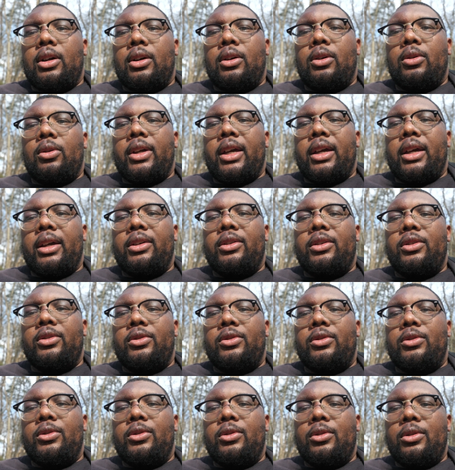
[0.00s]
okay,
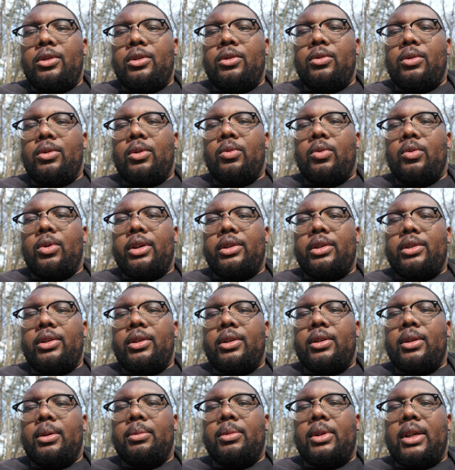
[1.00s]
you're going to want to
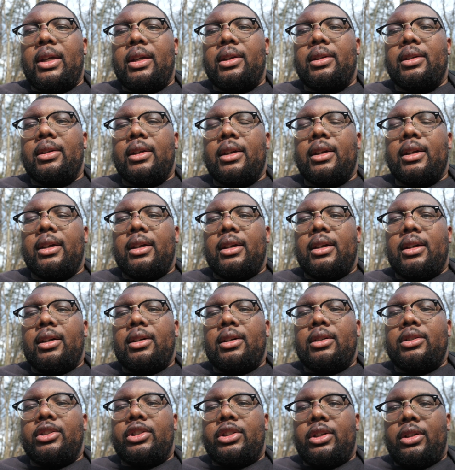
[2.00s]
turn up that
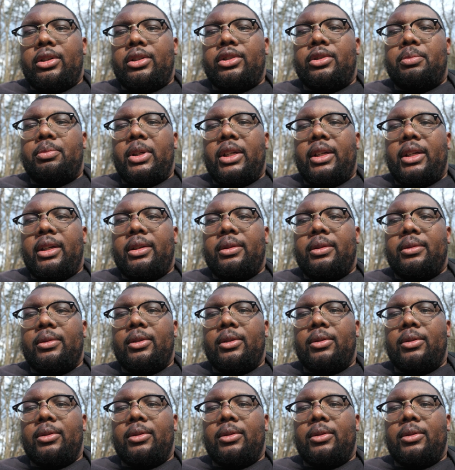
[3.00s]
shutter speed.